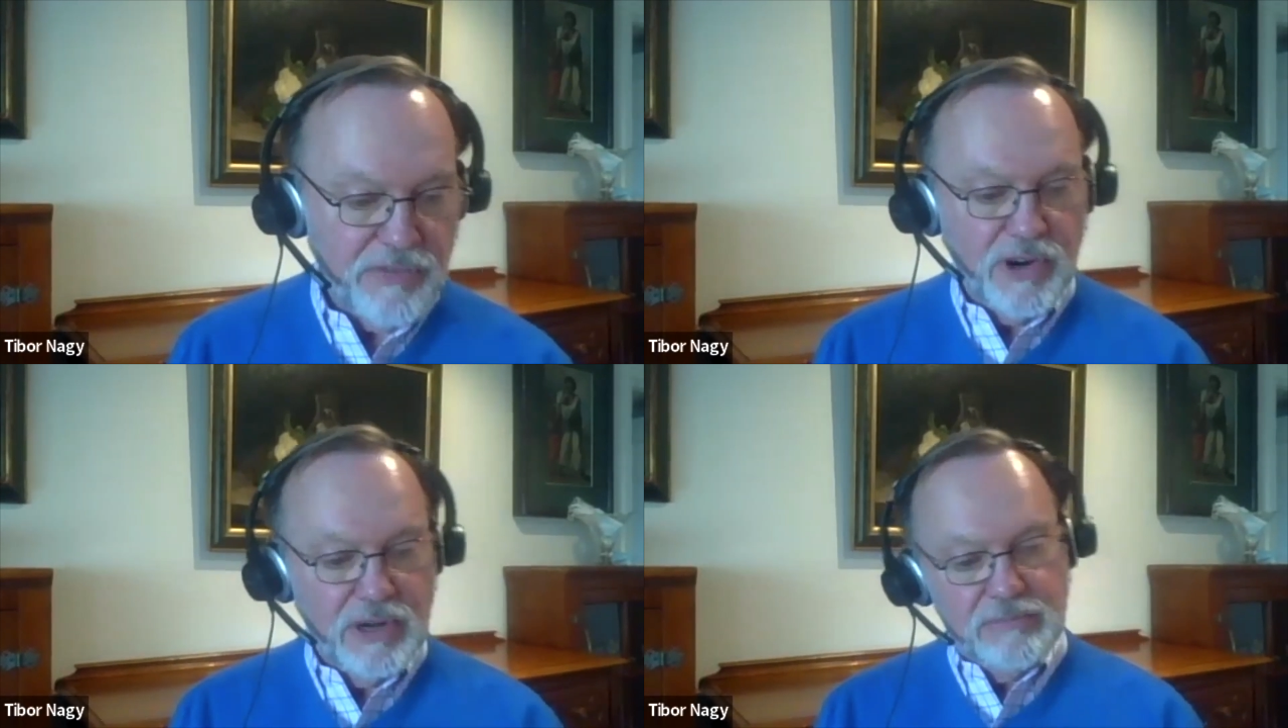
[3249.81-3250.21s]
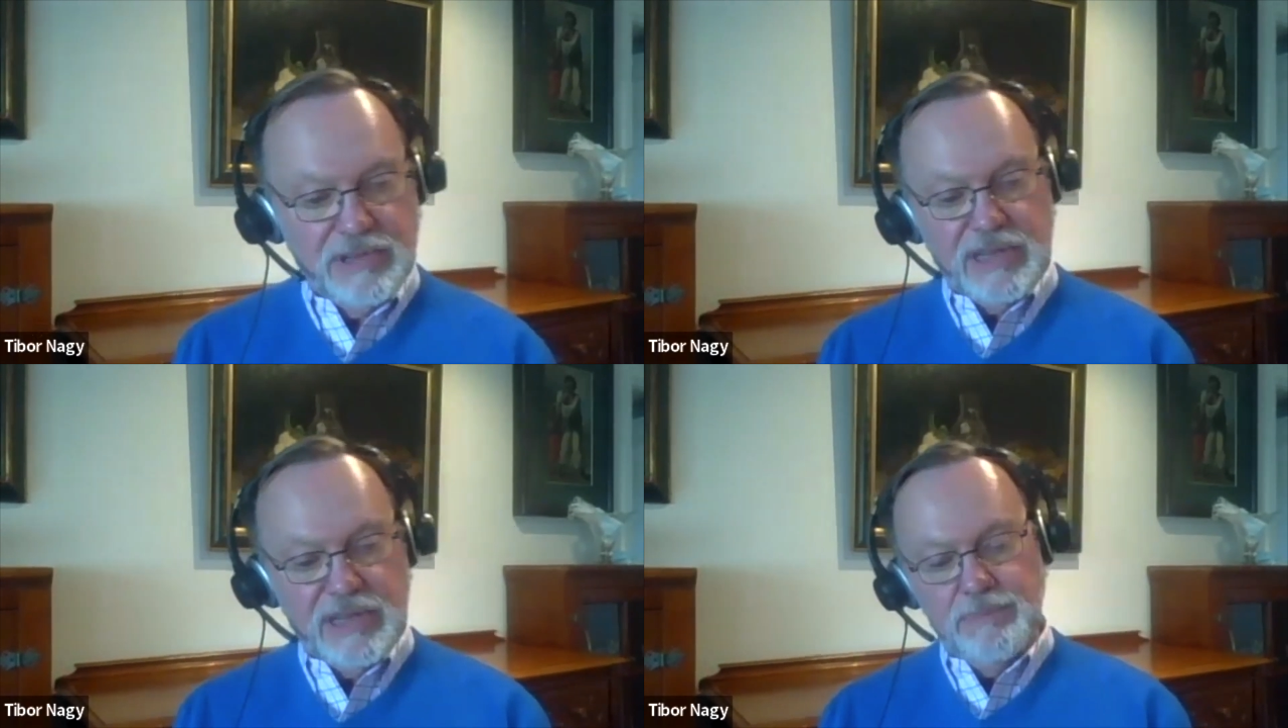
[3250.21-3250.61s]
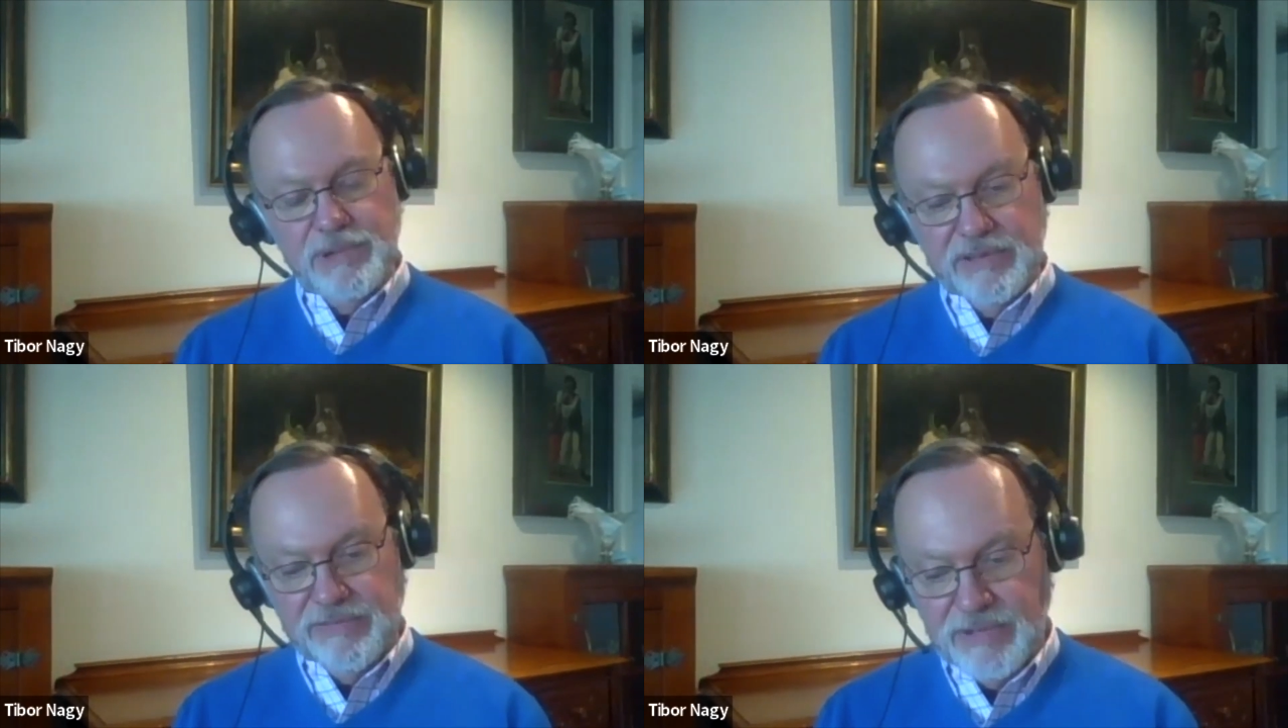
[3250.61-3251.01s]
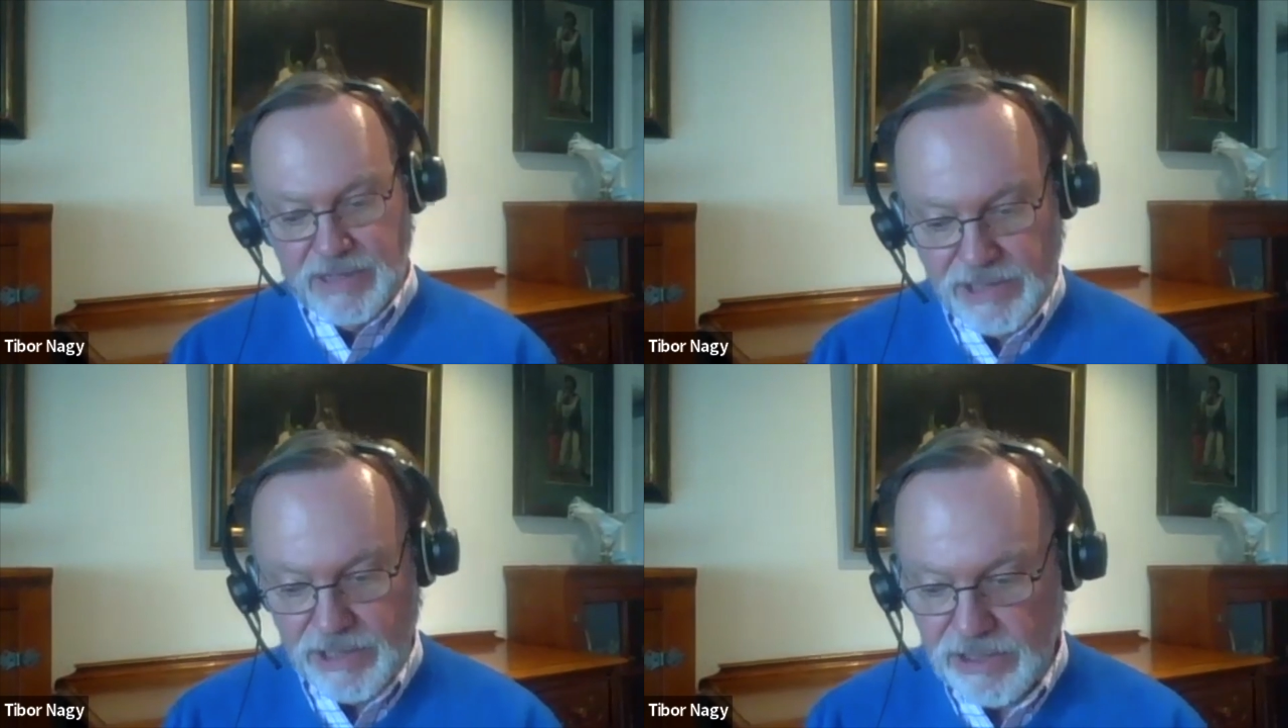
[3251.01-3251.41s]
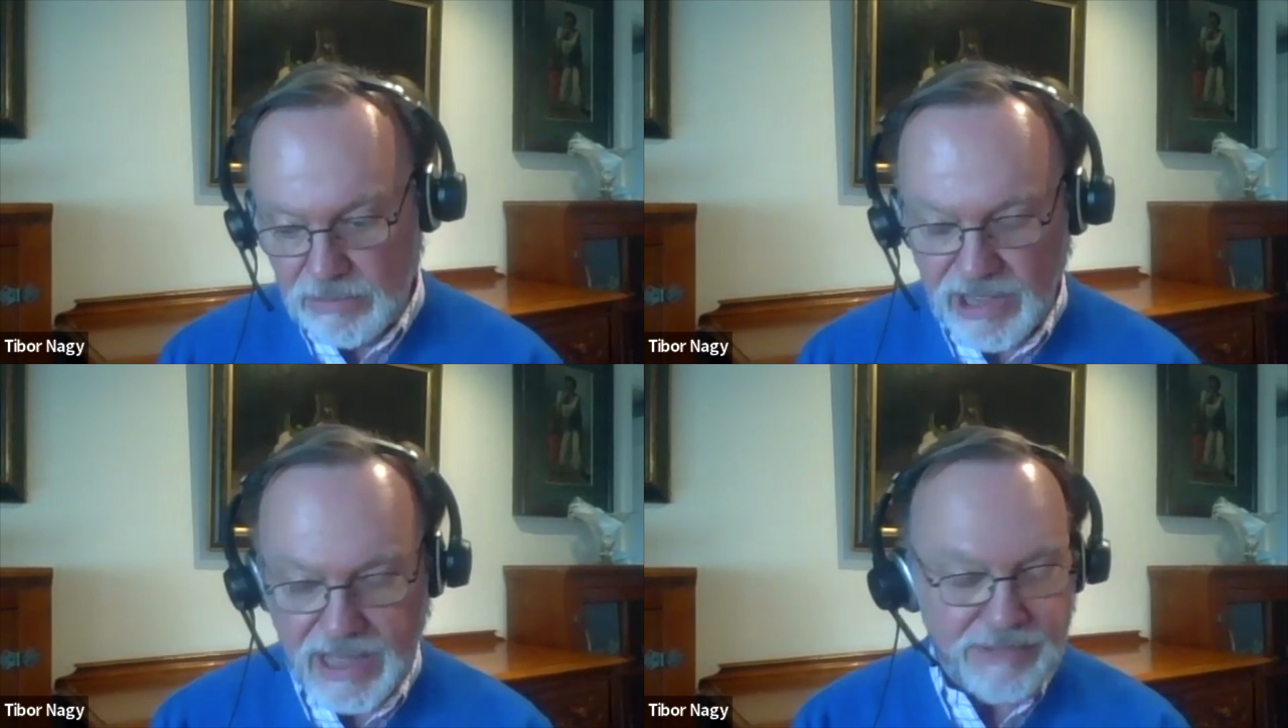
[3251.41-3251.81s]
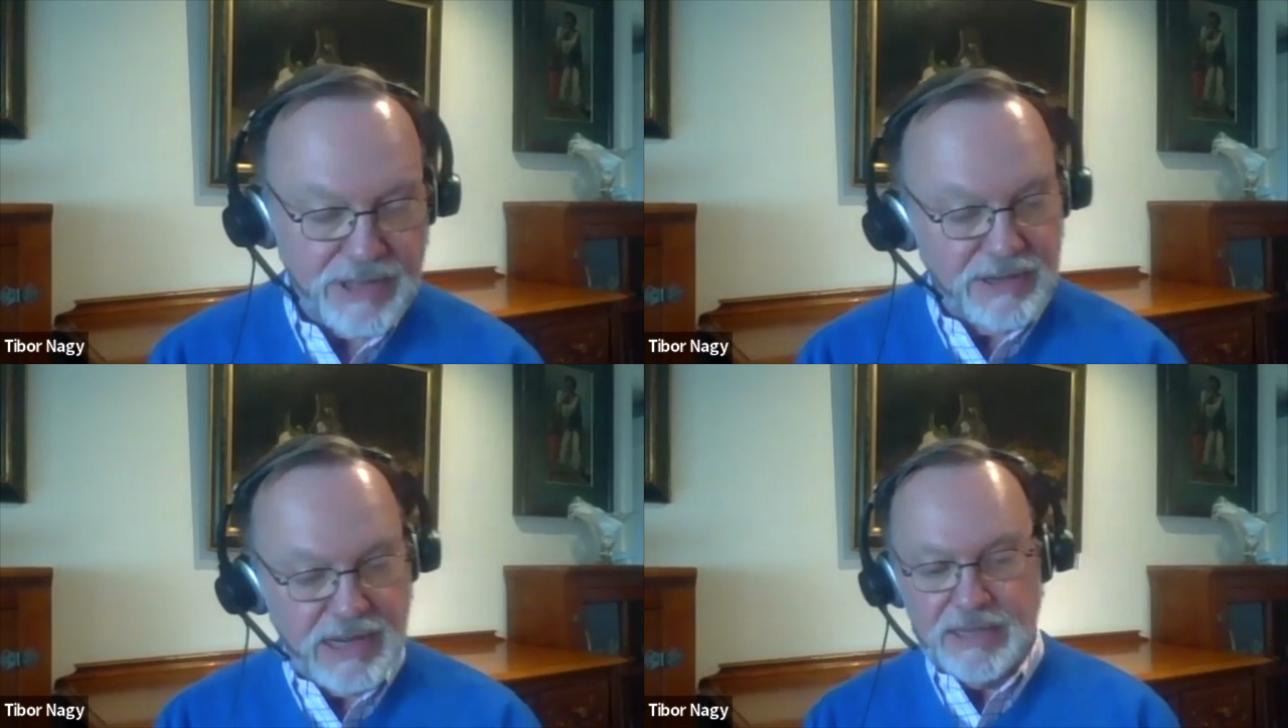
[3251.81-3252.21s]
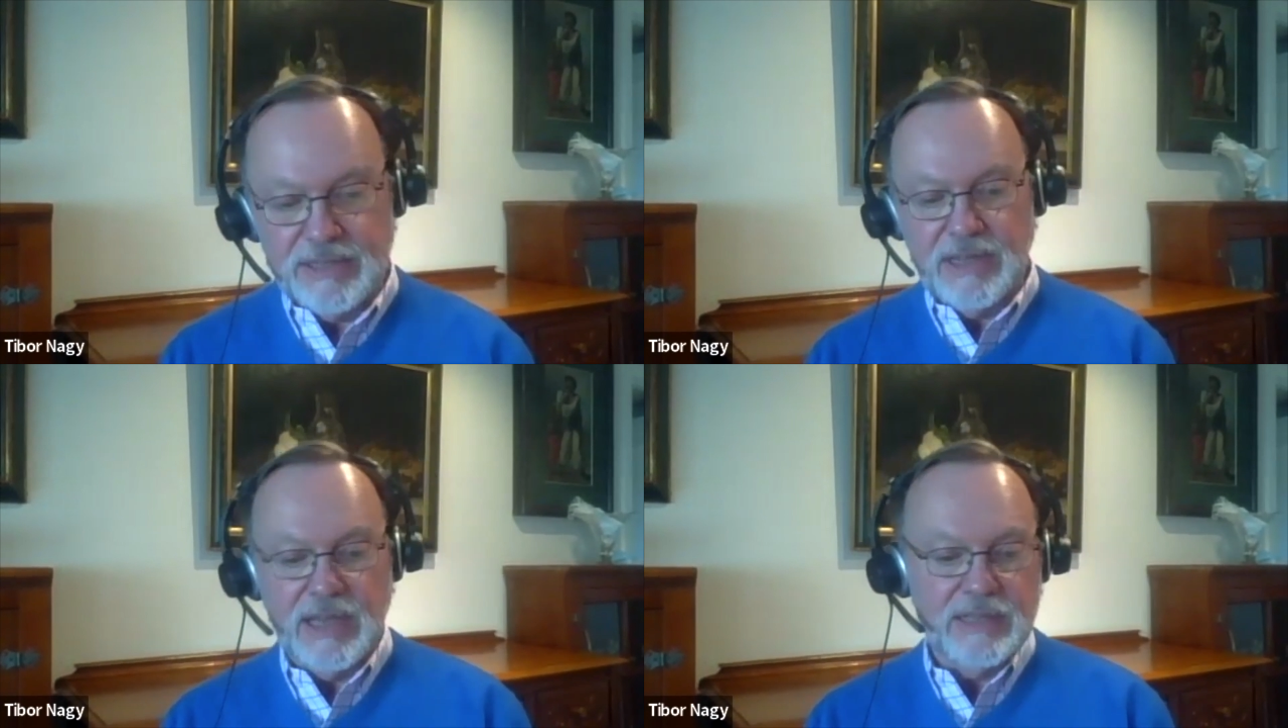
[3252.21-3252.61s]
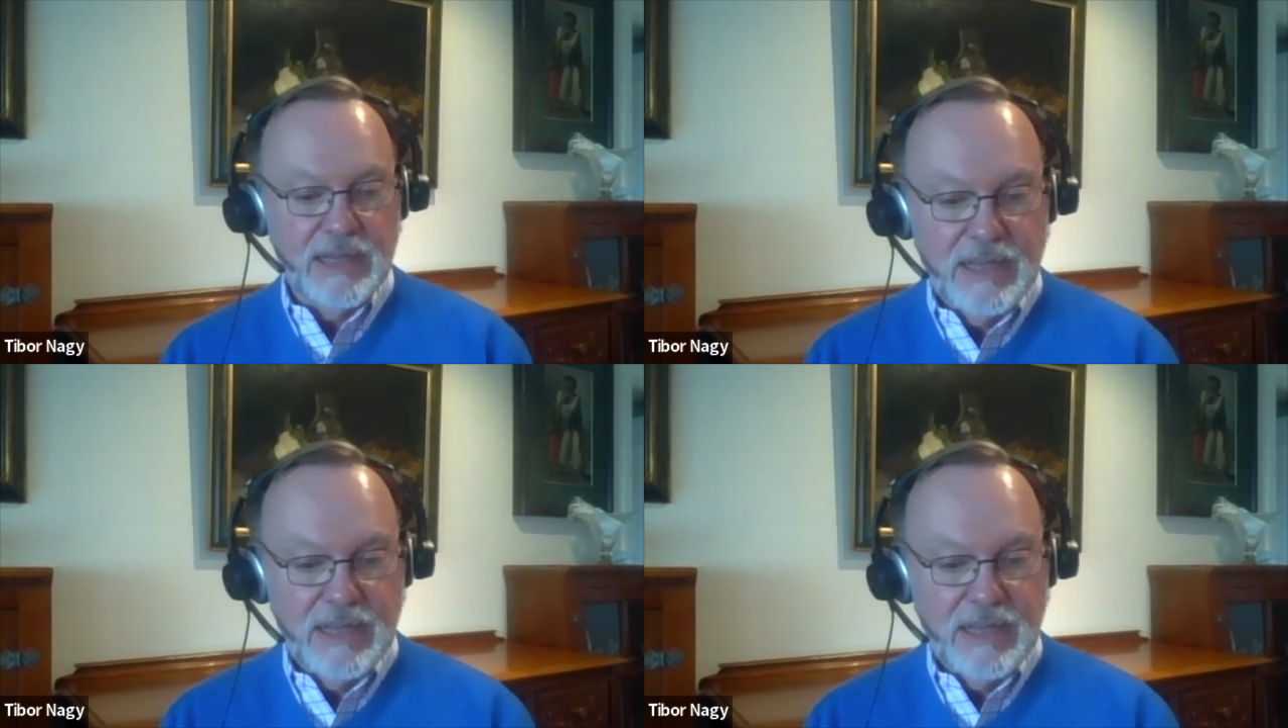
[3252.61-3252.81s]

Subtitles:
from the type of system we have in the United States,